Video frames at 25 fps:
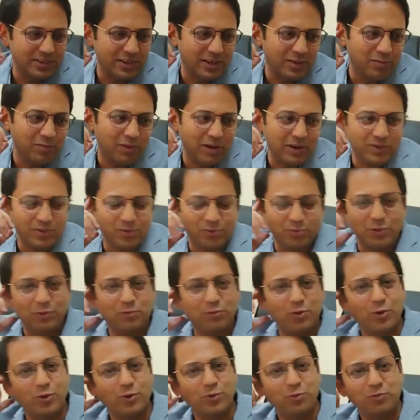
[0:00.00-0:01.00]
3 months
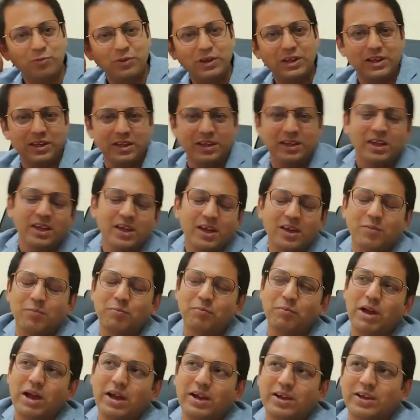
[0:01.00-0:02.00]
before me
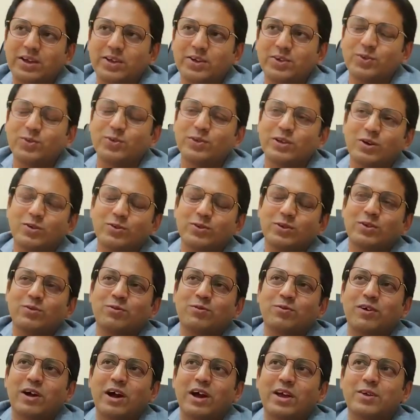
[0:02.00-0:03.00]
back in
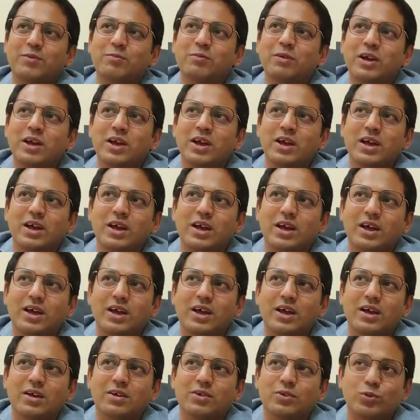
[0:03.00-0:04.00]
2005.
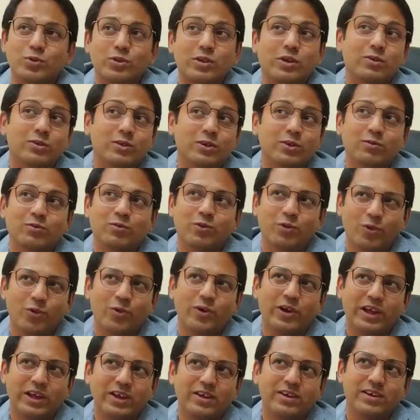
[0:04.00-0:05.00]

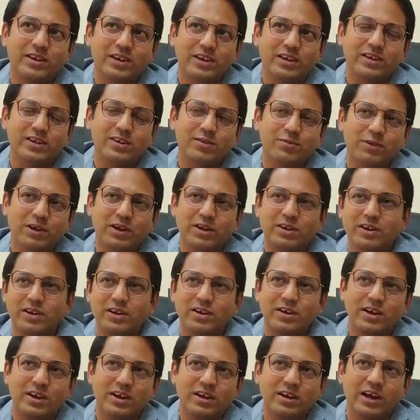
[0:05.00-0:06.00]
2004 end he
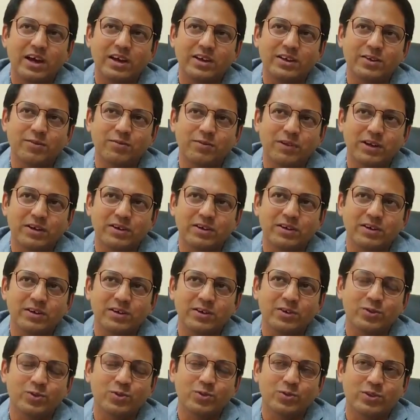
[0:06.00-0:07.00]
defended, and I defended
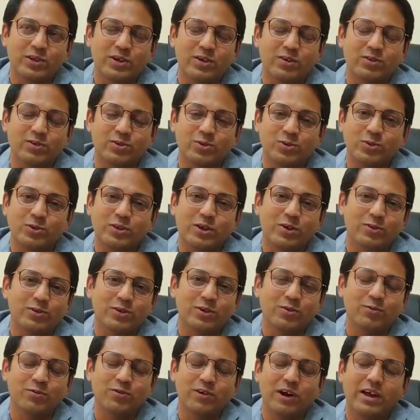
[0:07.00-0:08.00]
in
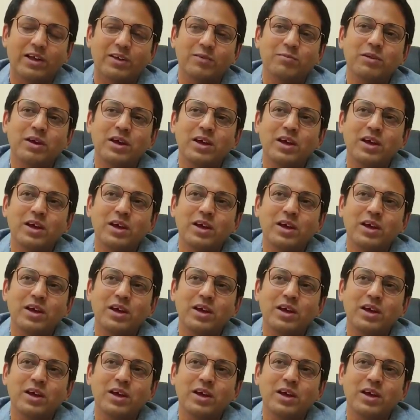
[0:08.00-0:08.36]
2005.